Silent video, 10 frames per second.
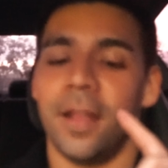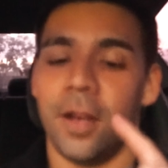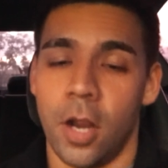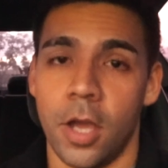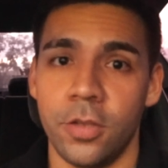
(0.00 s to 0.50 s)

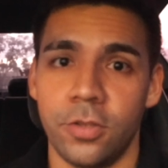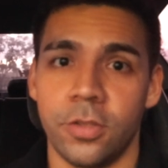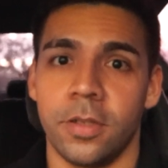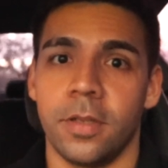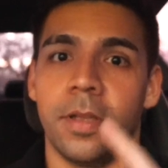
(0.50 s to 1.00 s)

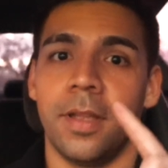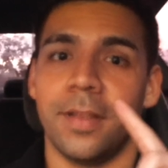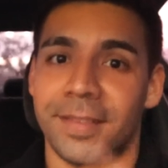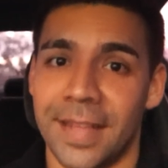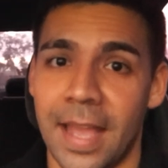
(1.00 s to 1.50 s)
lunch,
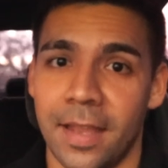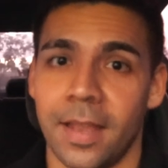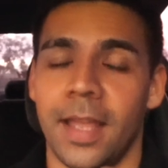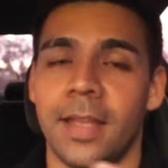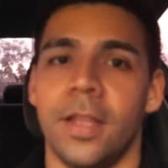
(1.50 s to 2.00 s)
snack,
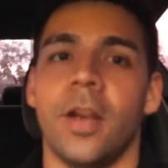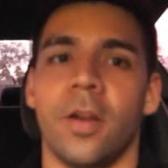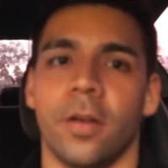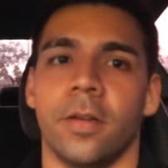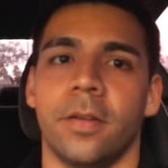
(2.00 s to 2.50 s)
and dinner.